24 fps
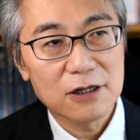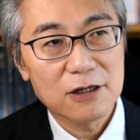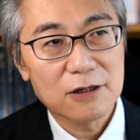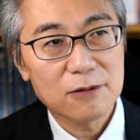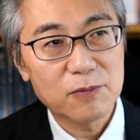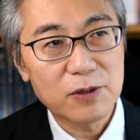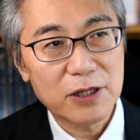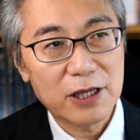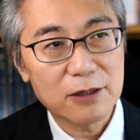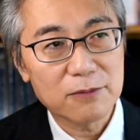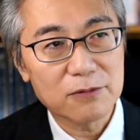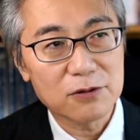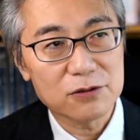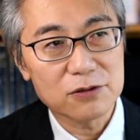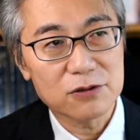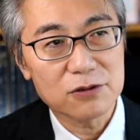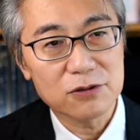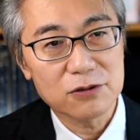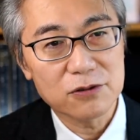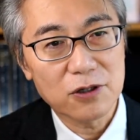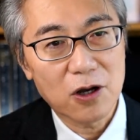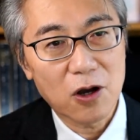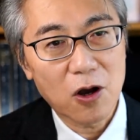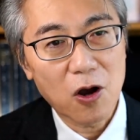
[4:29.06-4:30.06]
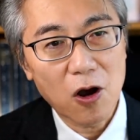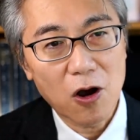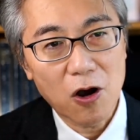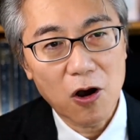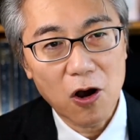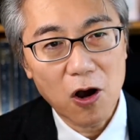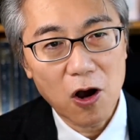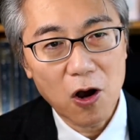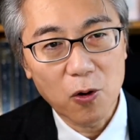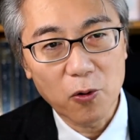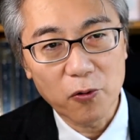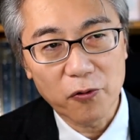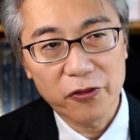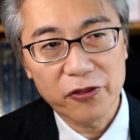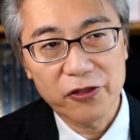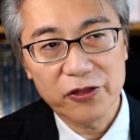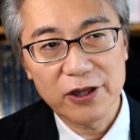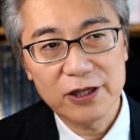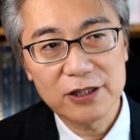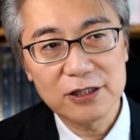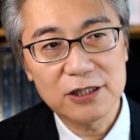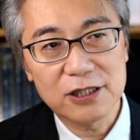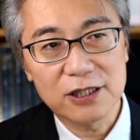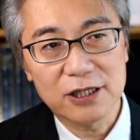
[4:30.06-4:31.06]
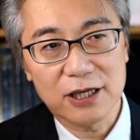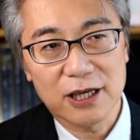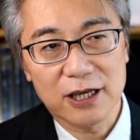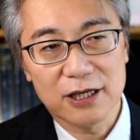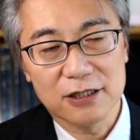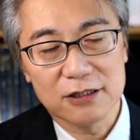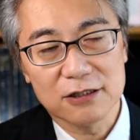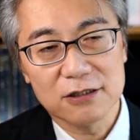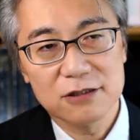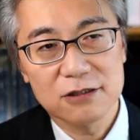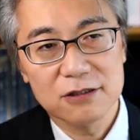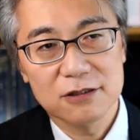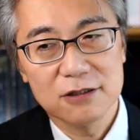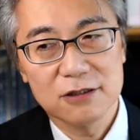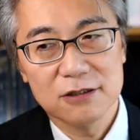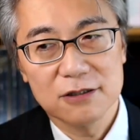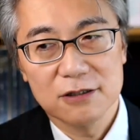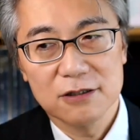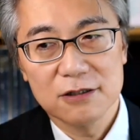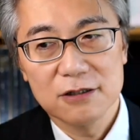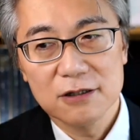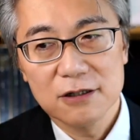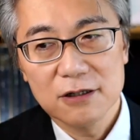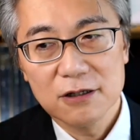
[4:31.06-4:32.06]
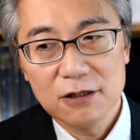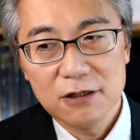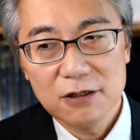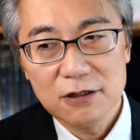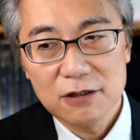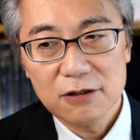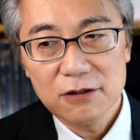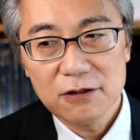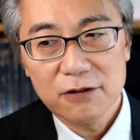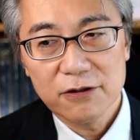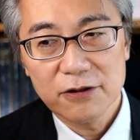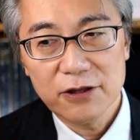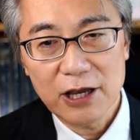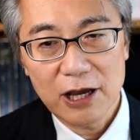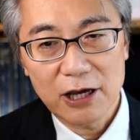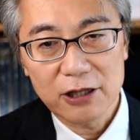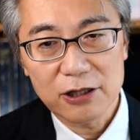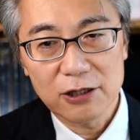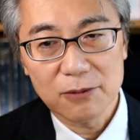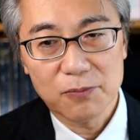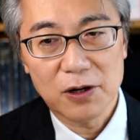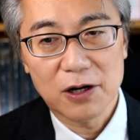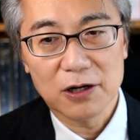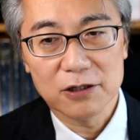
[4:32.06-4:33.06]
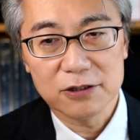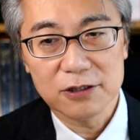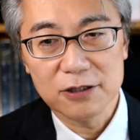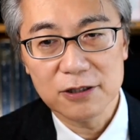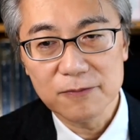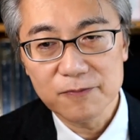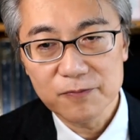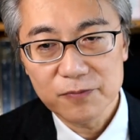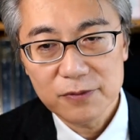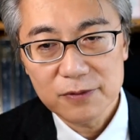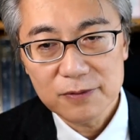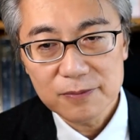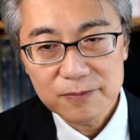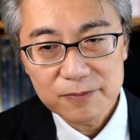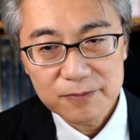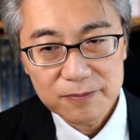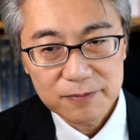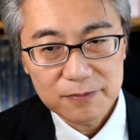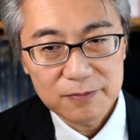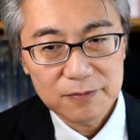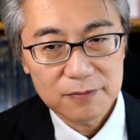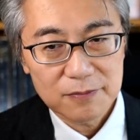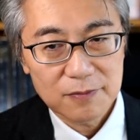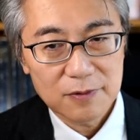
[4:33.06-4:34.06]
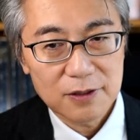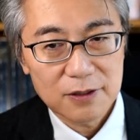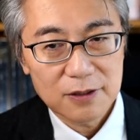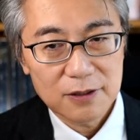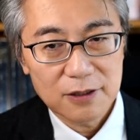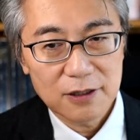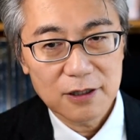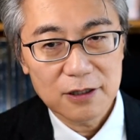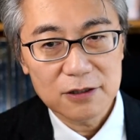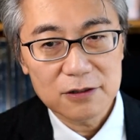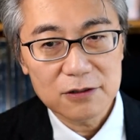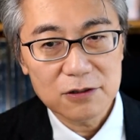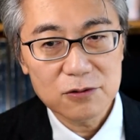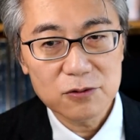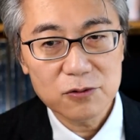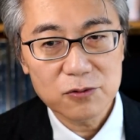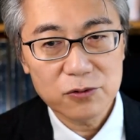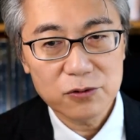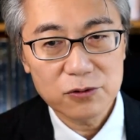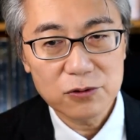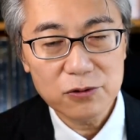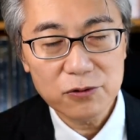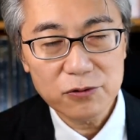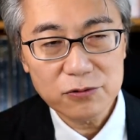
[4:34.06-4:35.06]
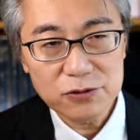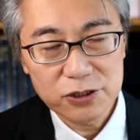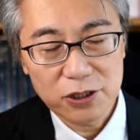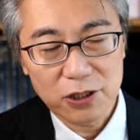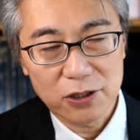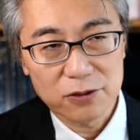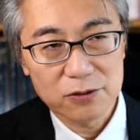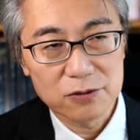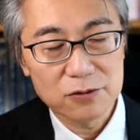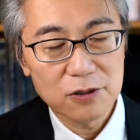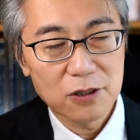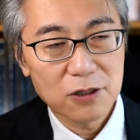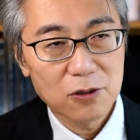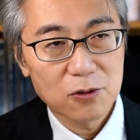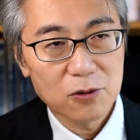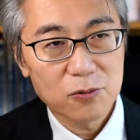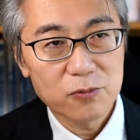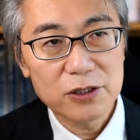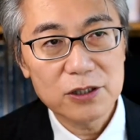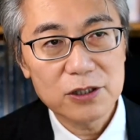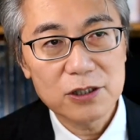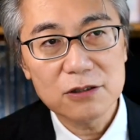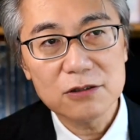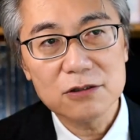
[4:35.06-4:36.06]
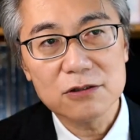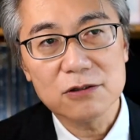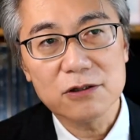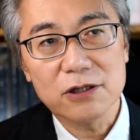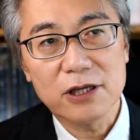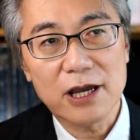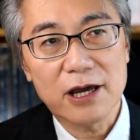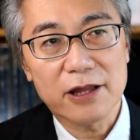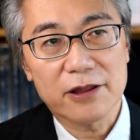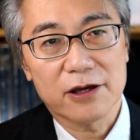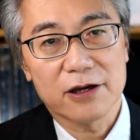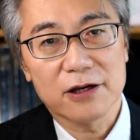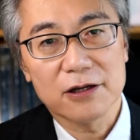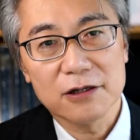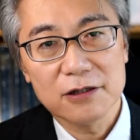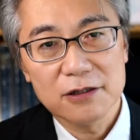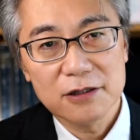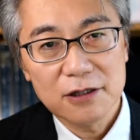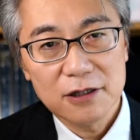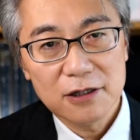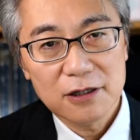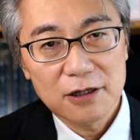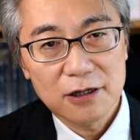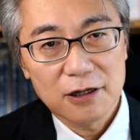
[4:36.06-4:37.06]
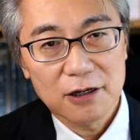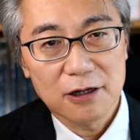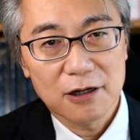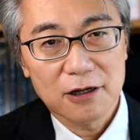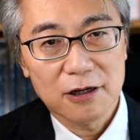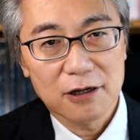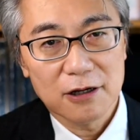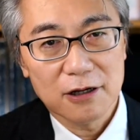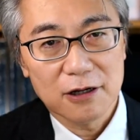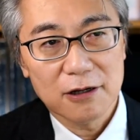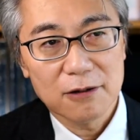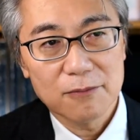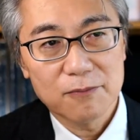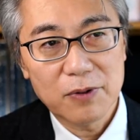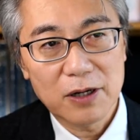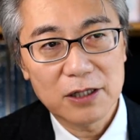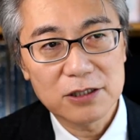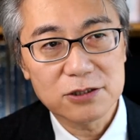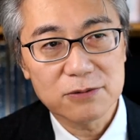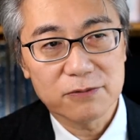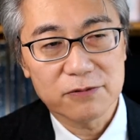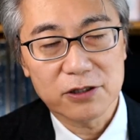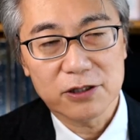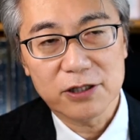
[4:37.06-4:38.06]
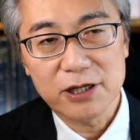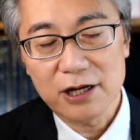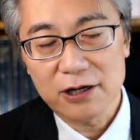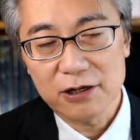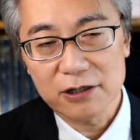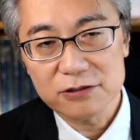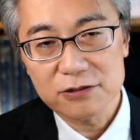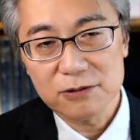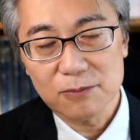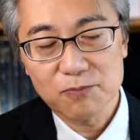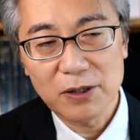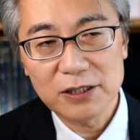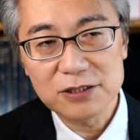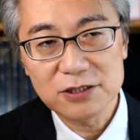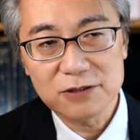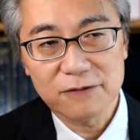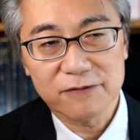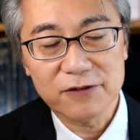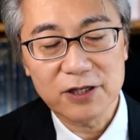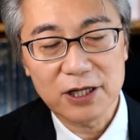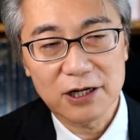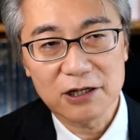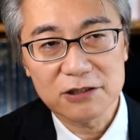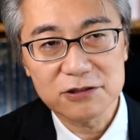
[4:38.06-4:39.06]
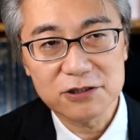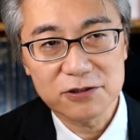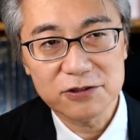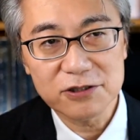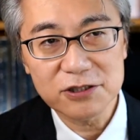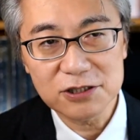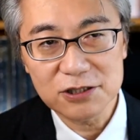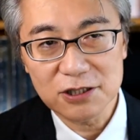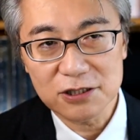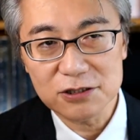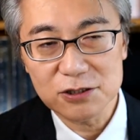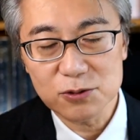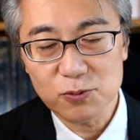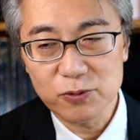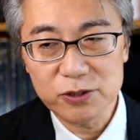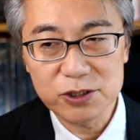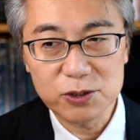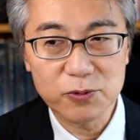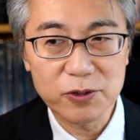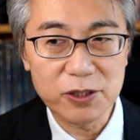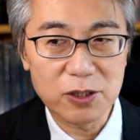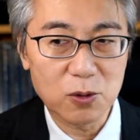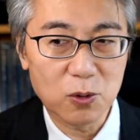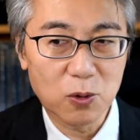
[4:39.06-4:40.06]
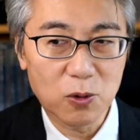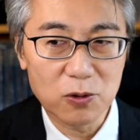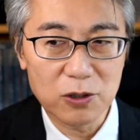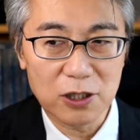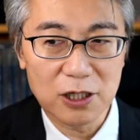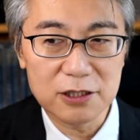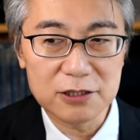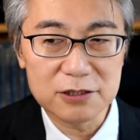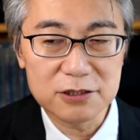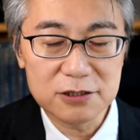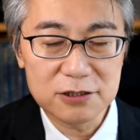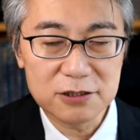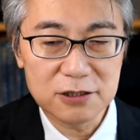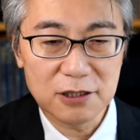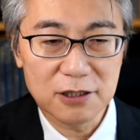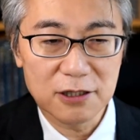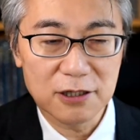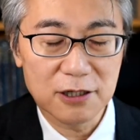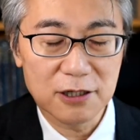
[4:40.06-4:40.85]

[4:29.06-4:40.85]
be able to authenticate the other party. And to do so, we need to gather a bunch of characteristics, which we call as